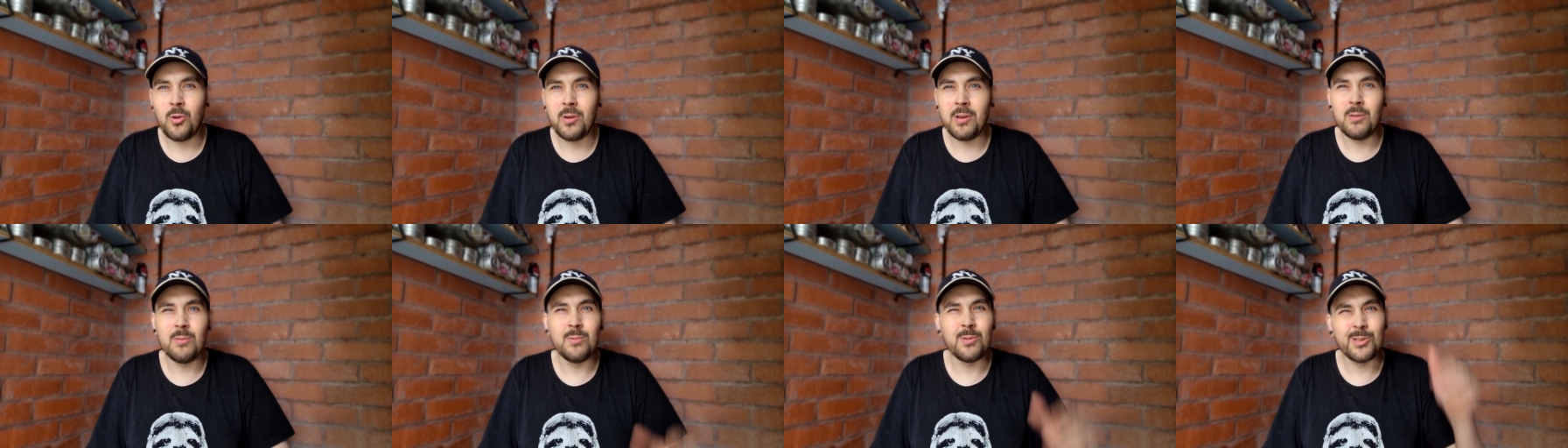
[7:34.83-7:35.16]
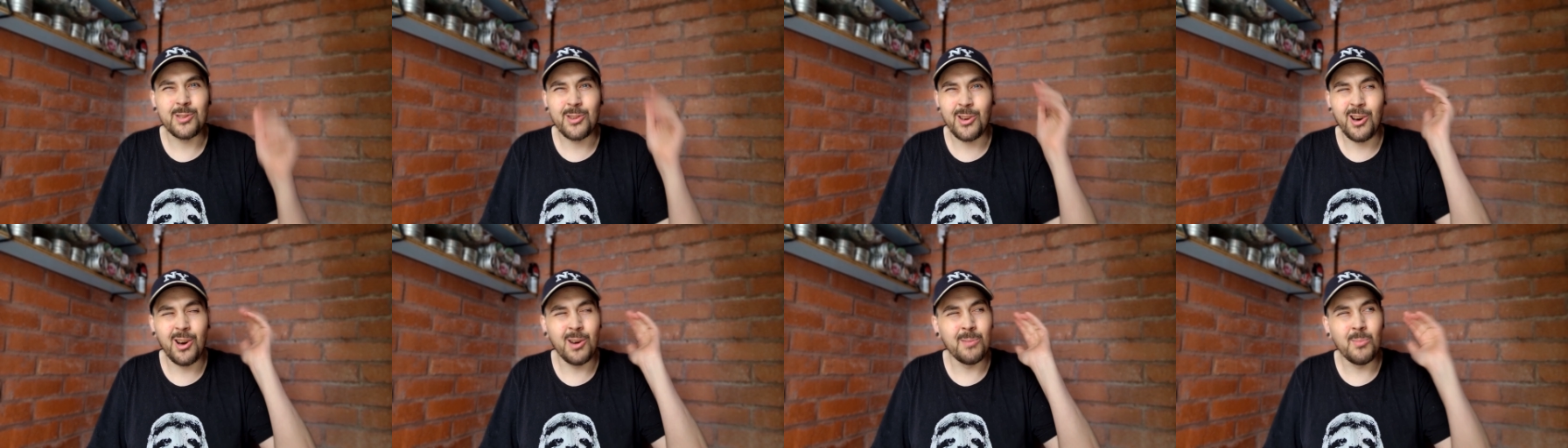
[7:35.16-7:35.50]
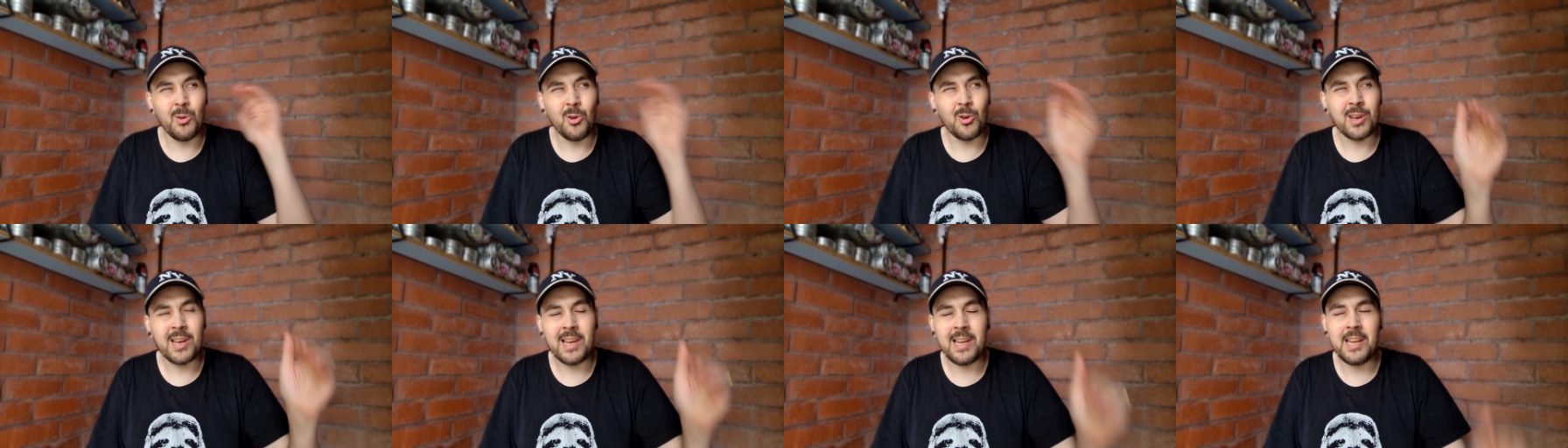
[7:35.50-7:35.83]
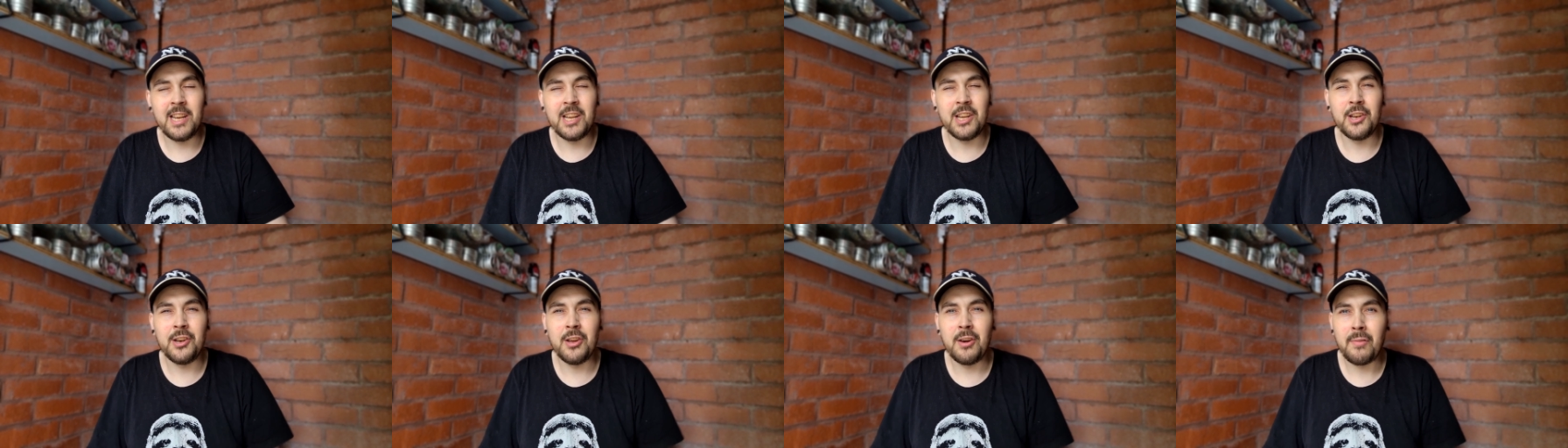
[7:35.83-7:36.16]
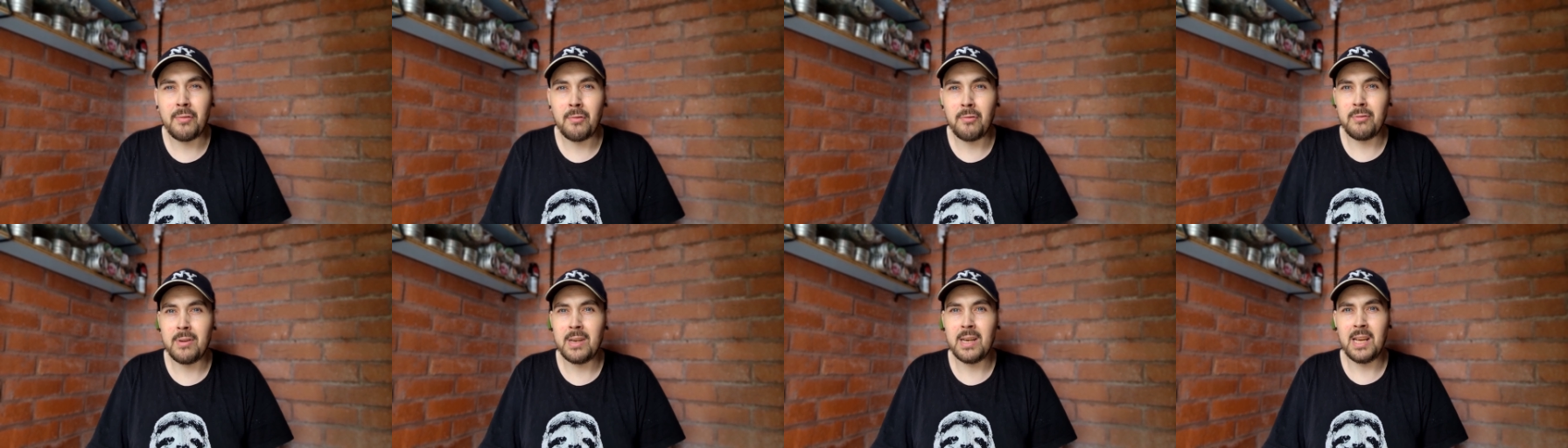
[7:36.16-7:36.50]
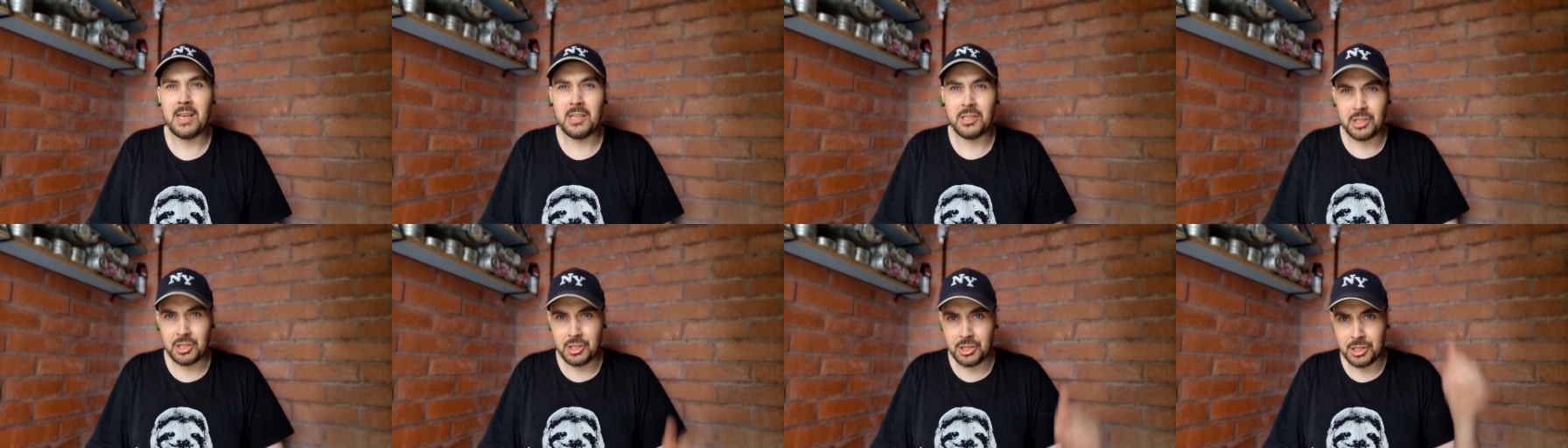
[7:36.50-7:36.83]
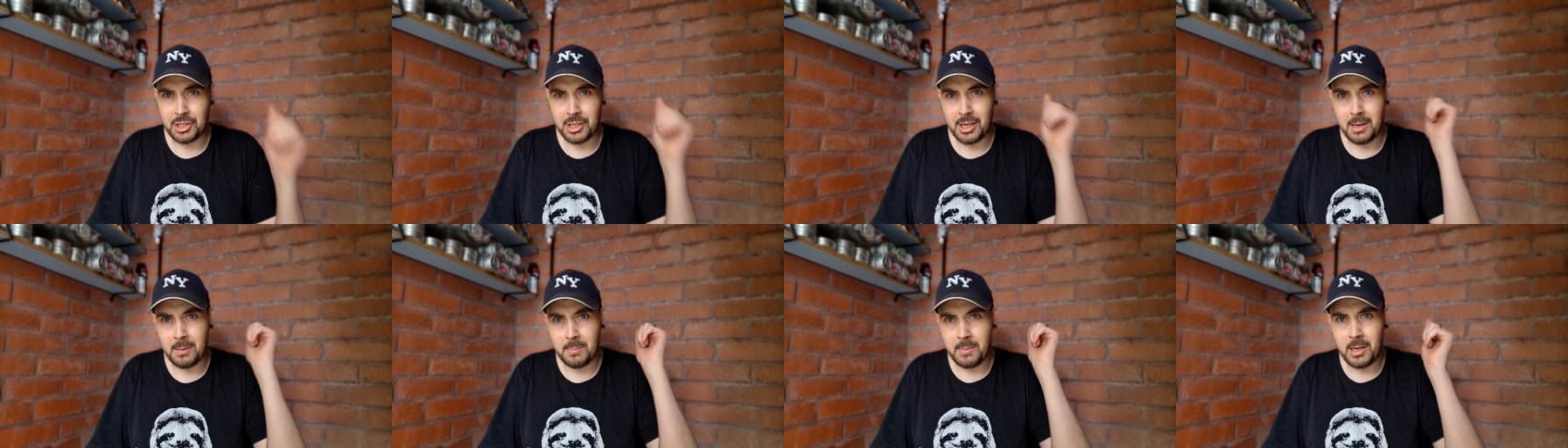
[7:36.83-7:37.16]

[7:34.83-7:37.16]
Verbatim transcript: He was like, I'm not getting another relationship.